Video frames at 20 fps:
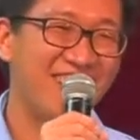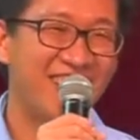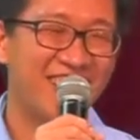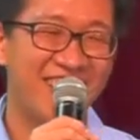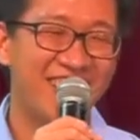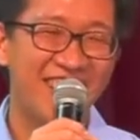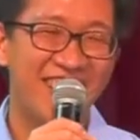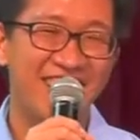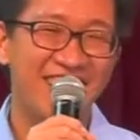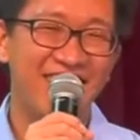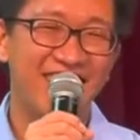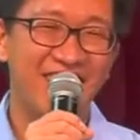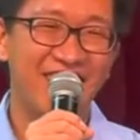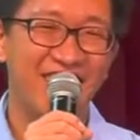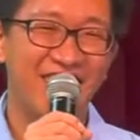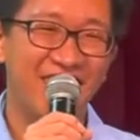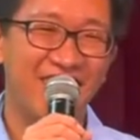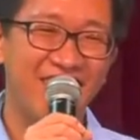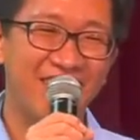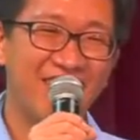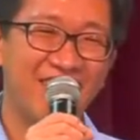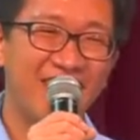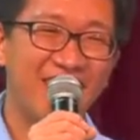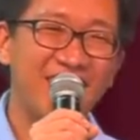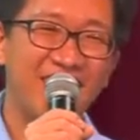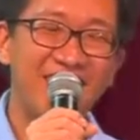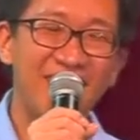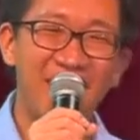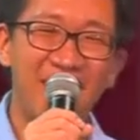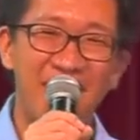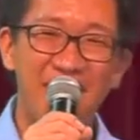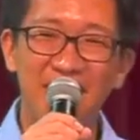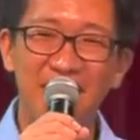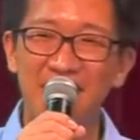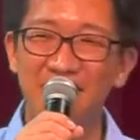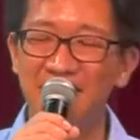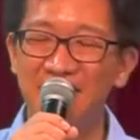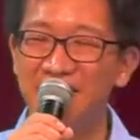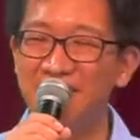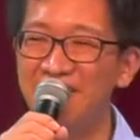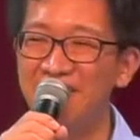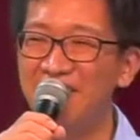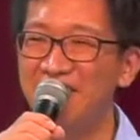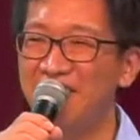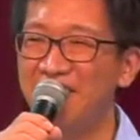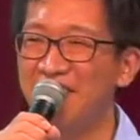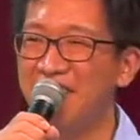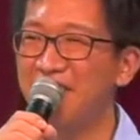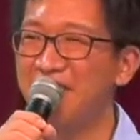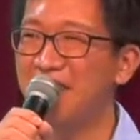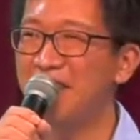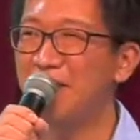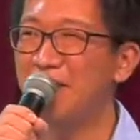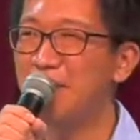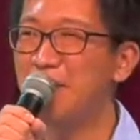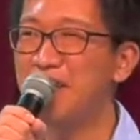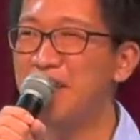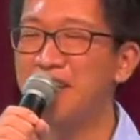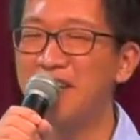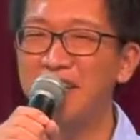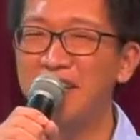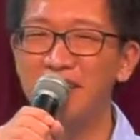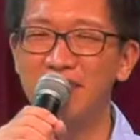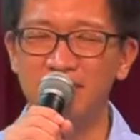right? Or, or maybe, maybe we, we come in and